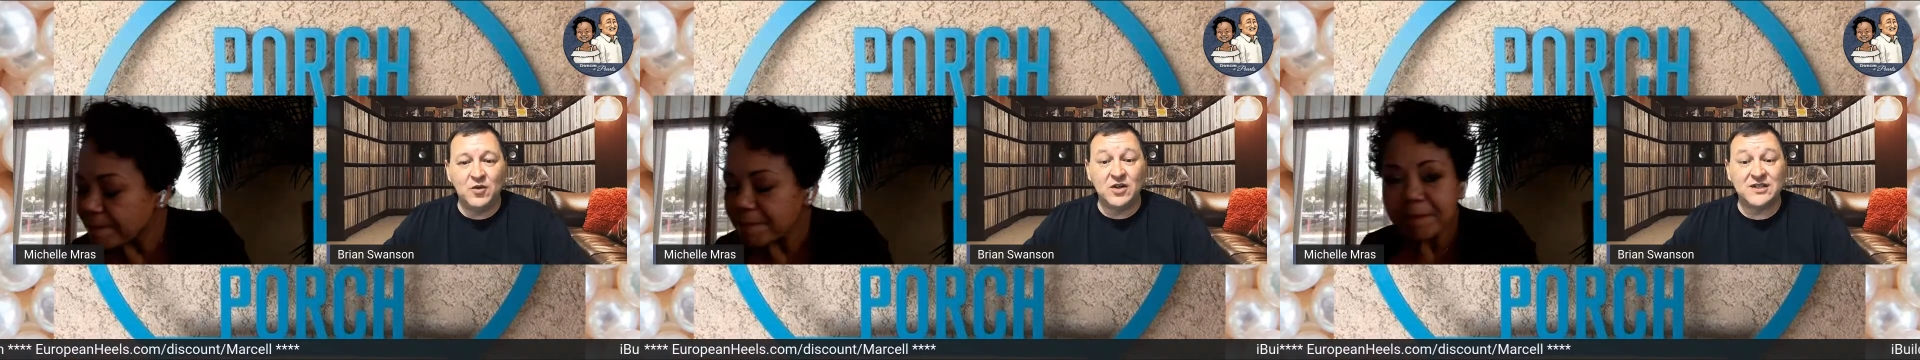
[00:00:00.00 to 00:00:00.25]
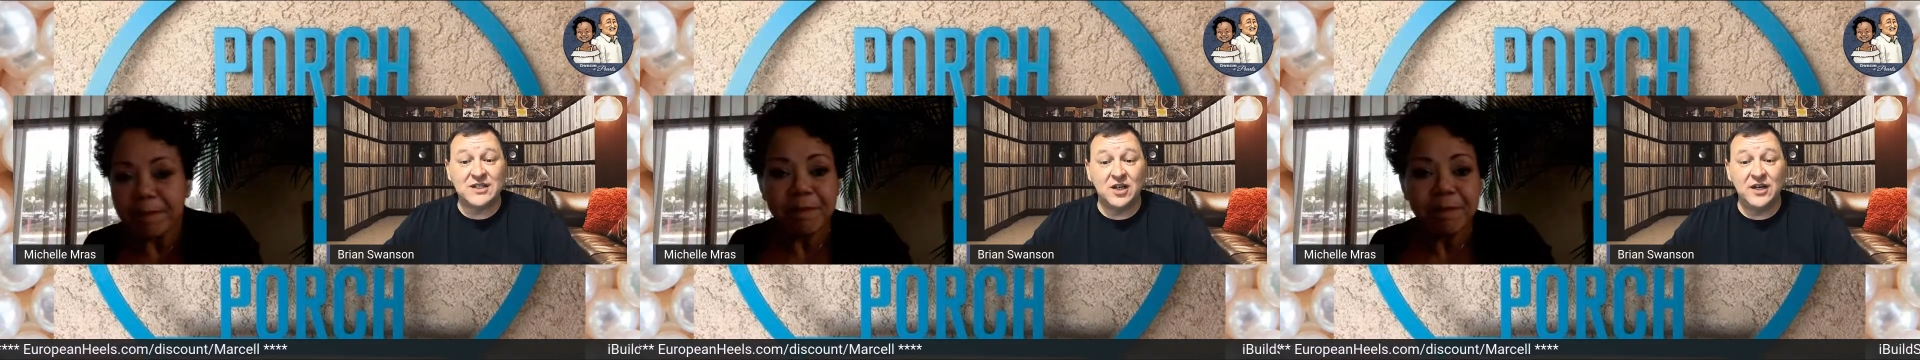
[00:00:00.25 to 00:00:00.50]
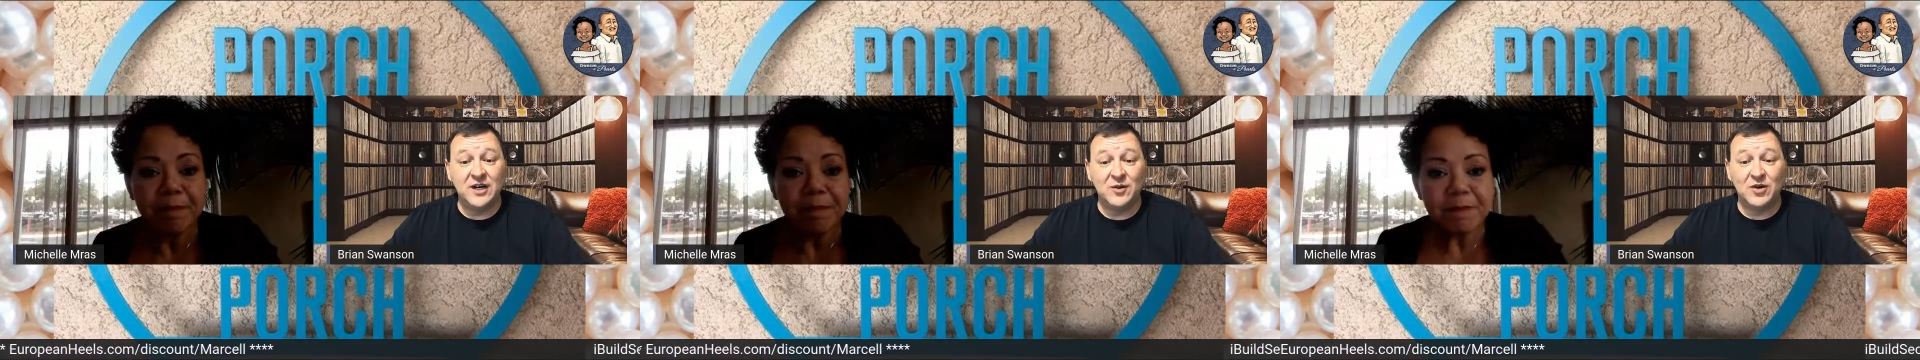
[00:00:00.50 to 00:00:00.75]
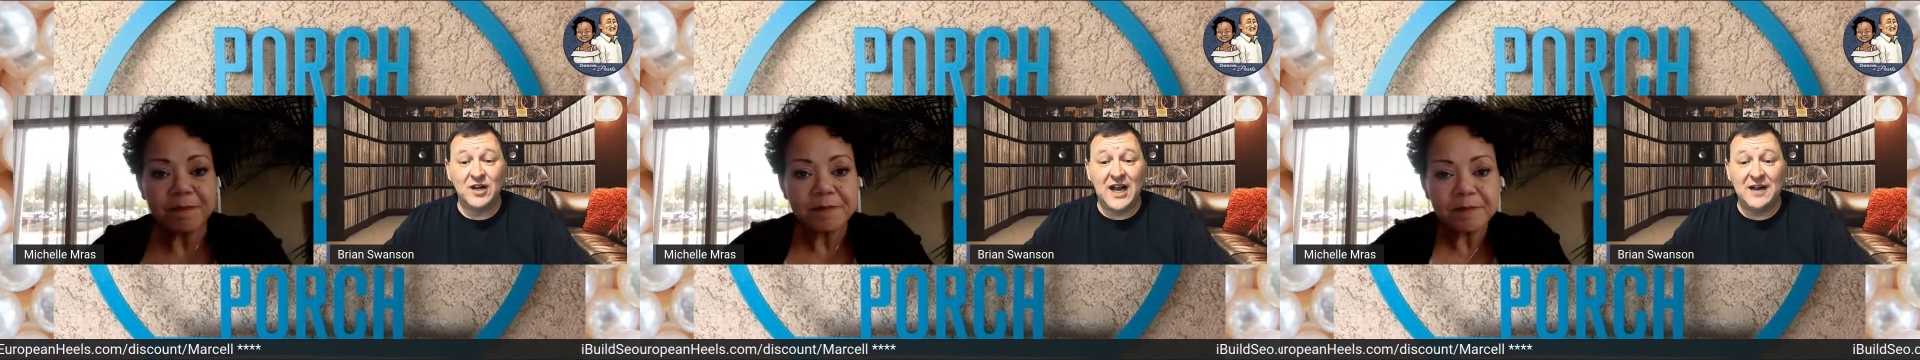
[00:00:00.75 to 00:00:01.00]
Speaker 1: we're still here.
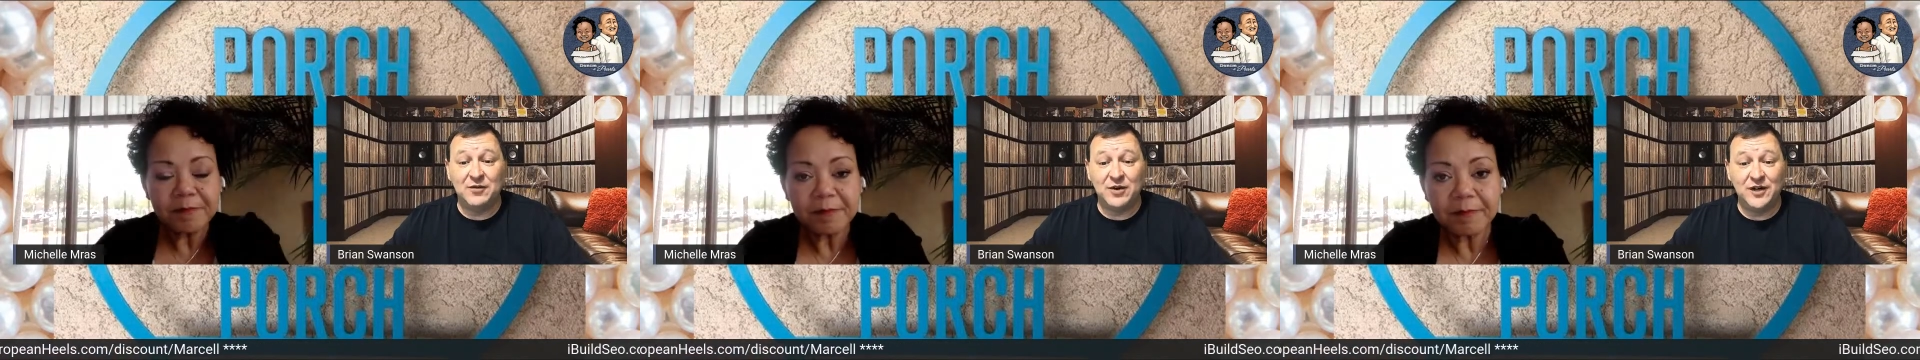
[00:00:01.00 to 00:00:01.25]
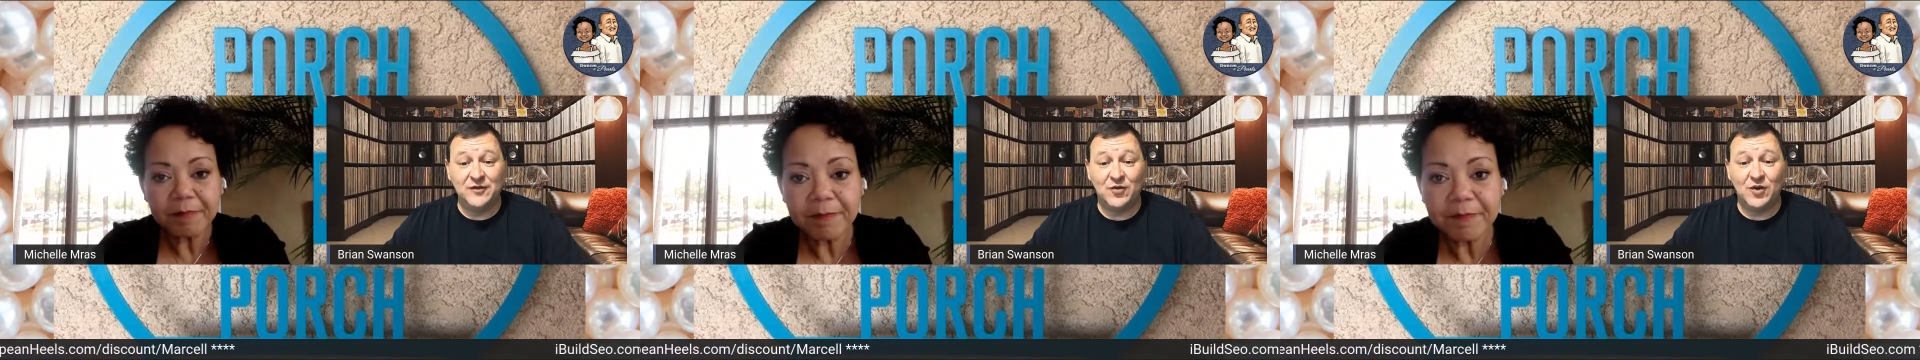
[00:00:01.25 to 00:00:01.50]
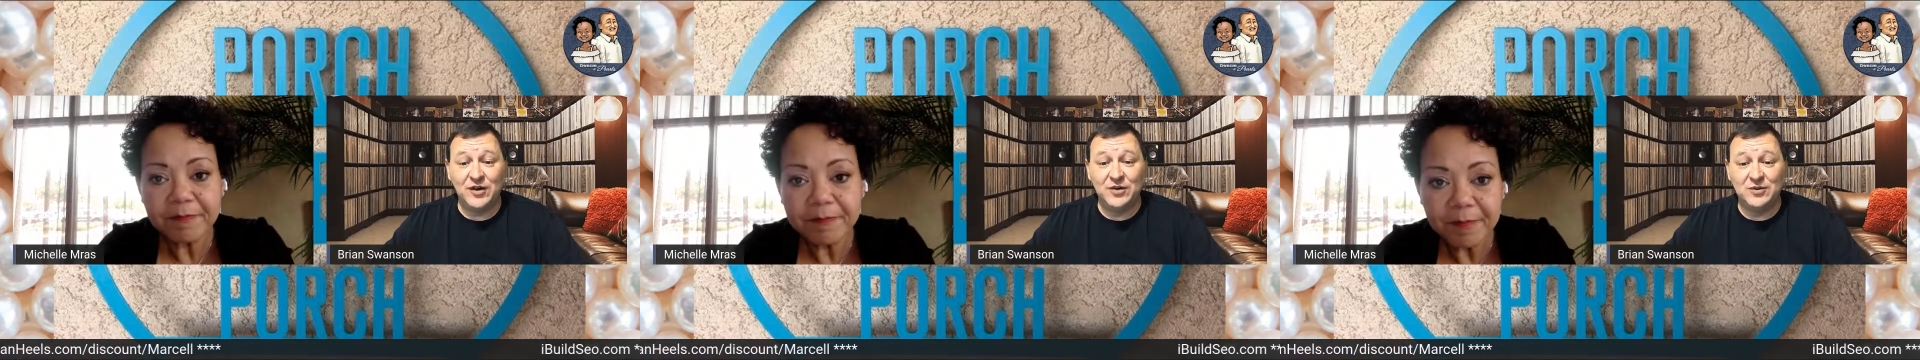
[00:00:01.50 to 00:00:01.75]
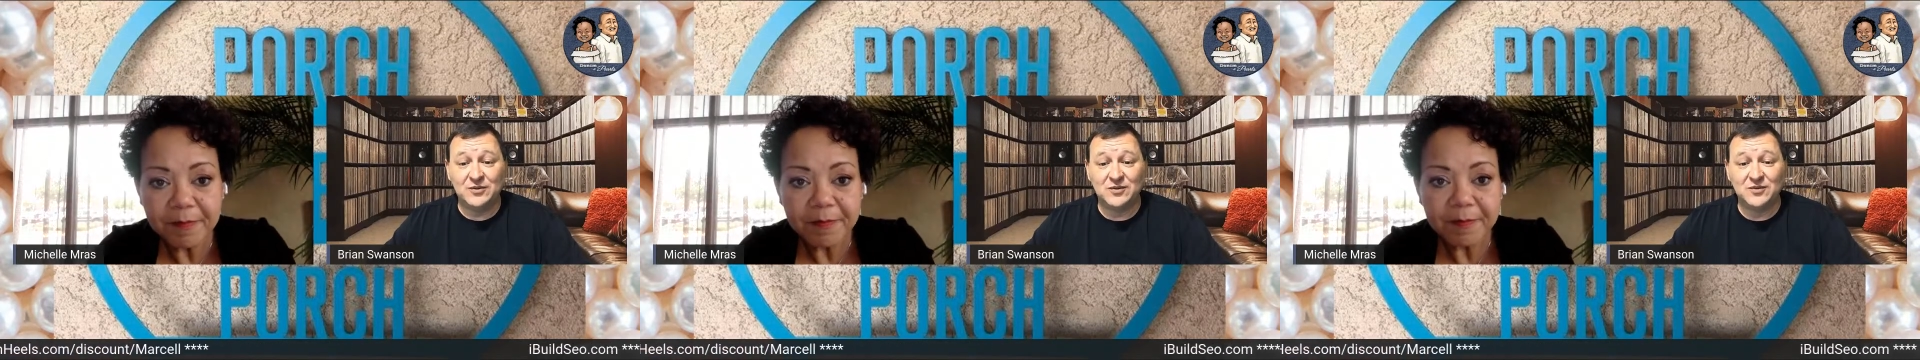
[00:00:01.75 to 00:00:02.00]
We're live. We're here for
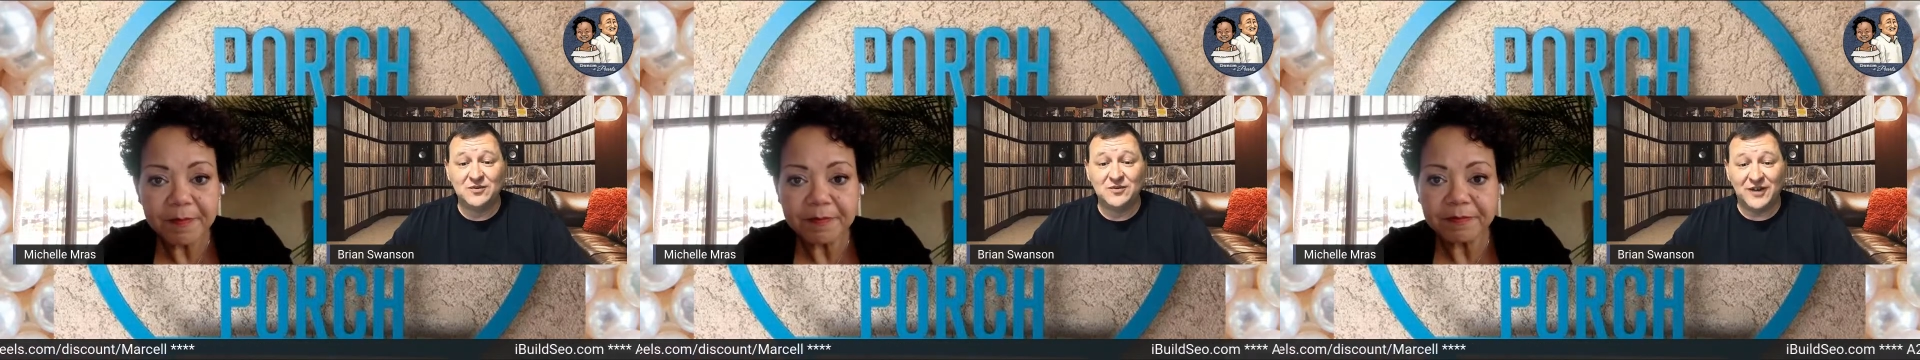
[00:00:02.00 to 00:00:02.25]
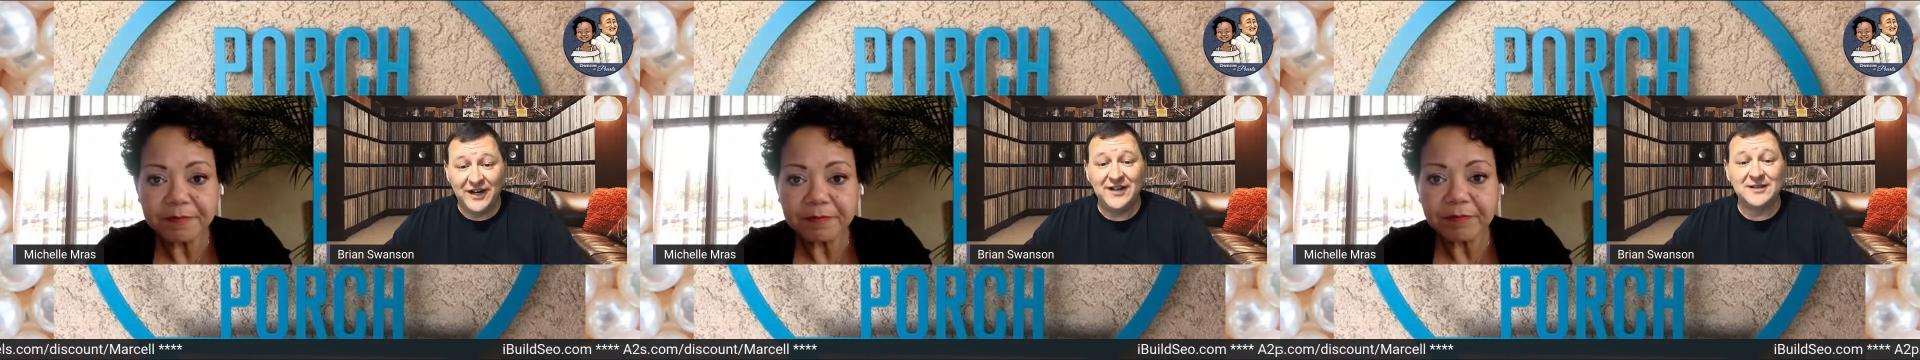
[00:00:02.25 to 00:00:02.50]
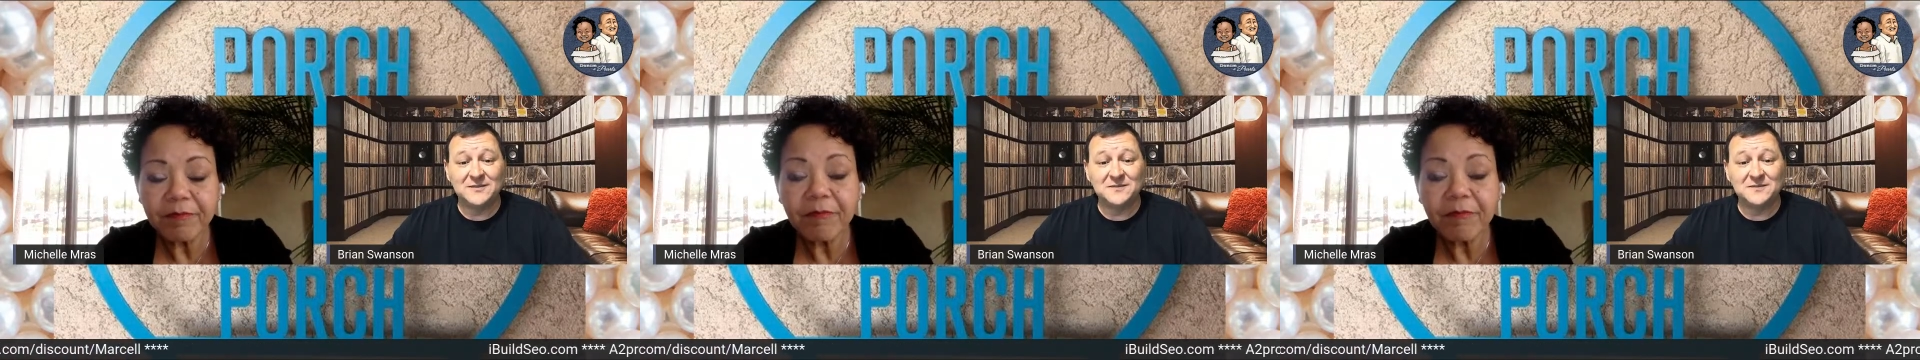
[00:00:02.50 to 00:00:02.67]
you, right?